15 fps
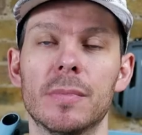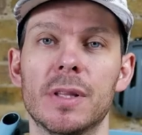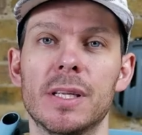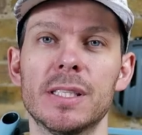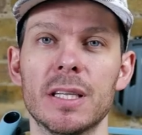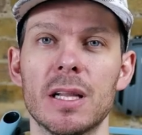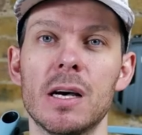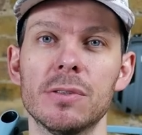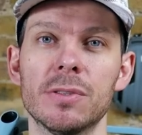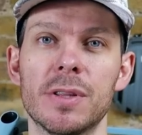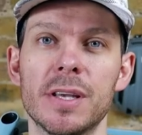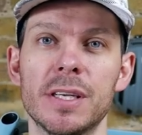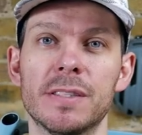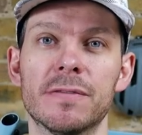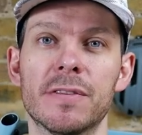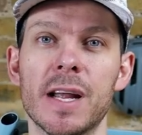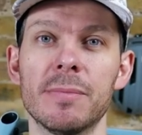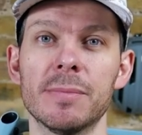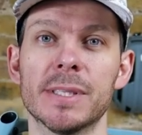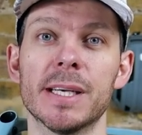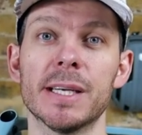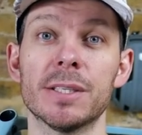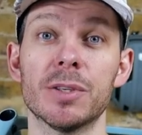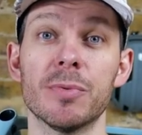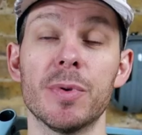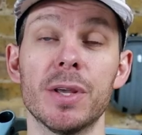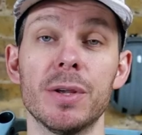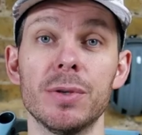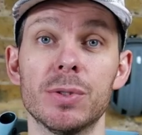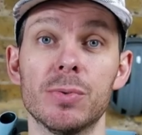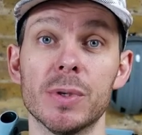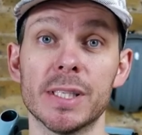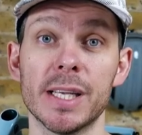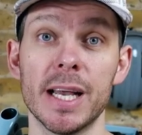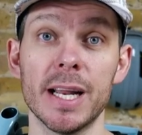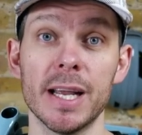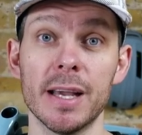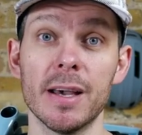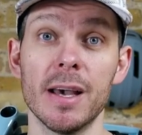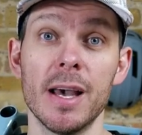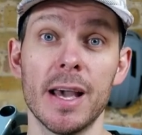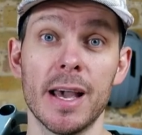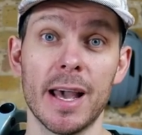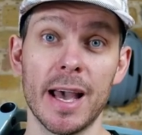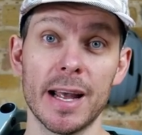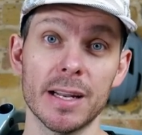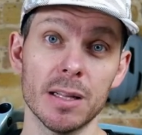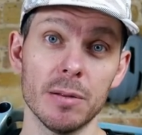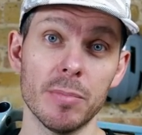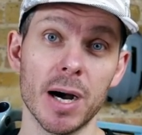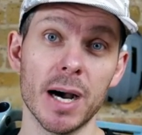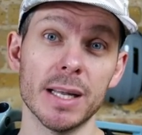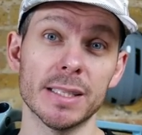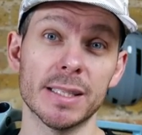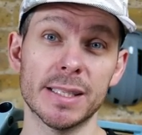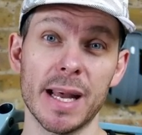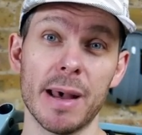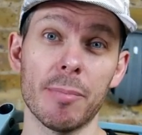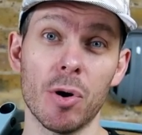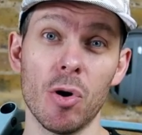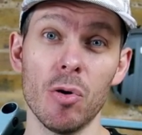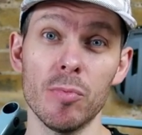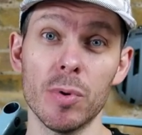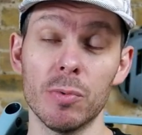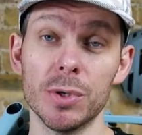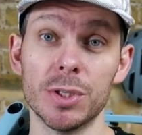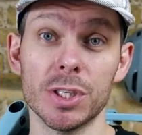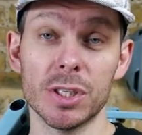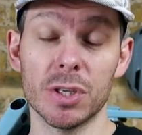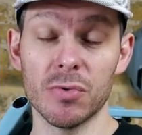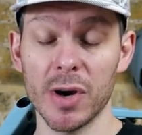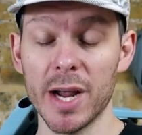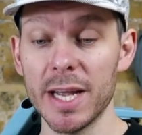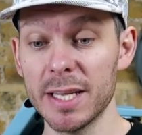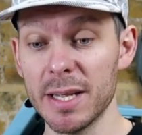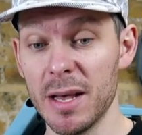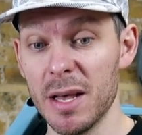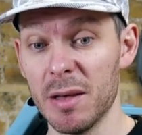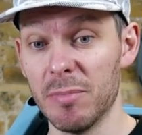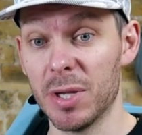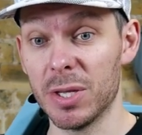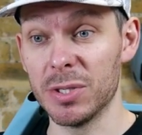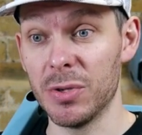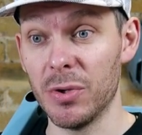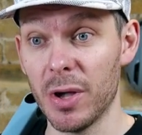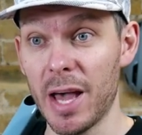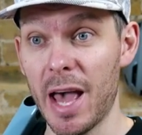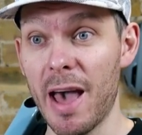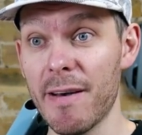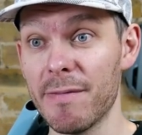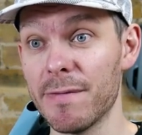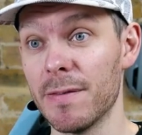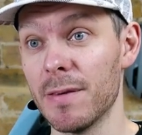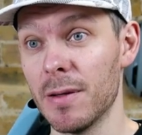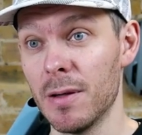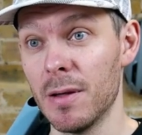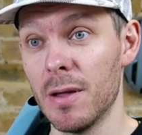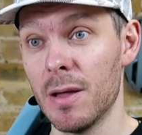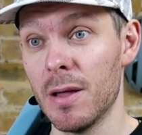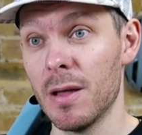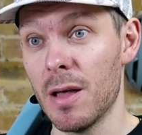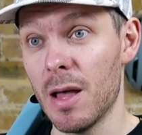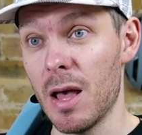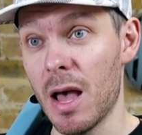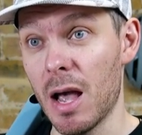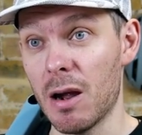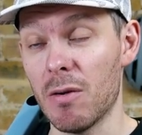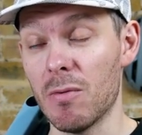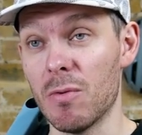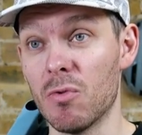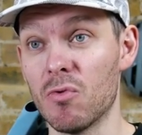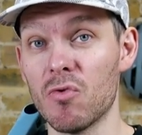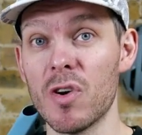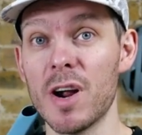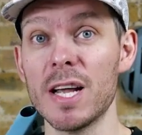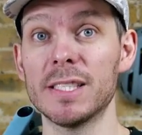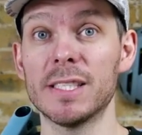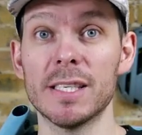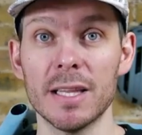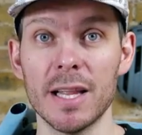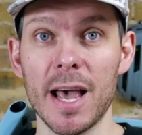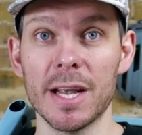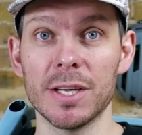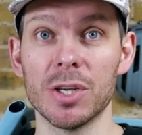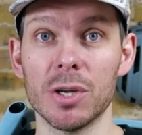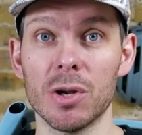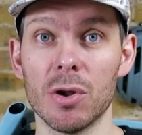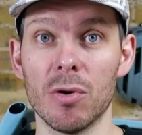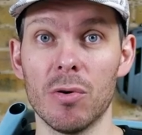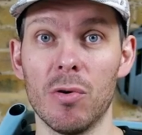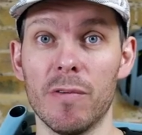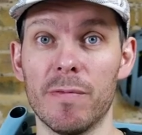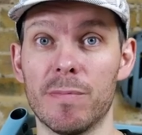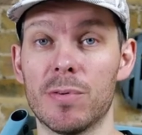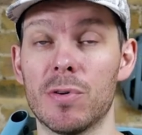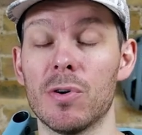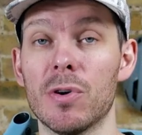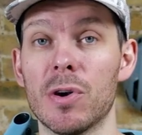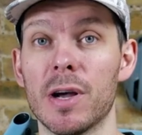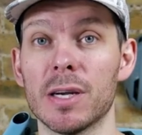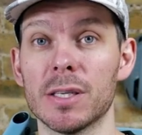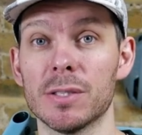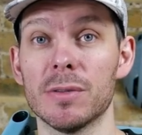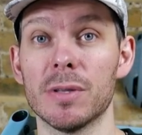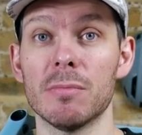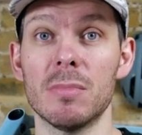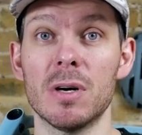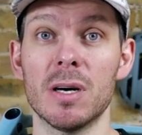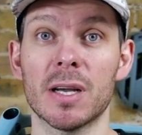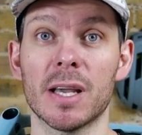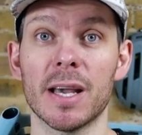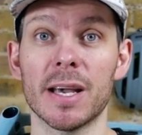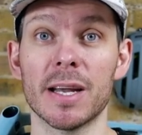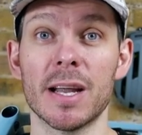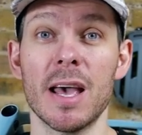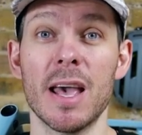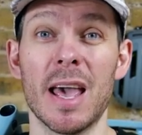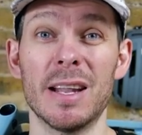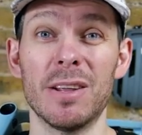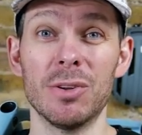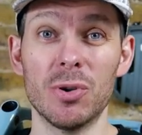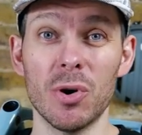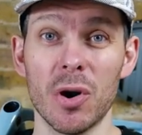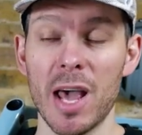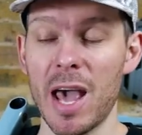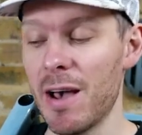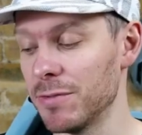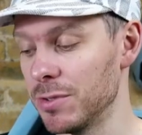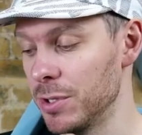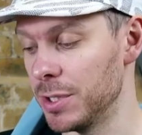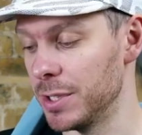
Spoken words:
This allows this frame set to be used with any handlebar and stamp combo, which is great because you have a great selection of products on the market and you don't have to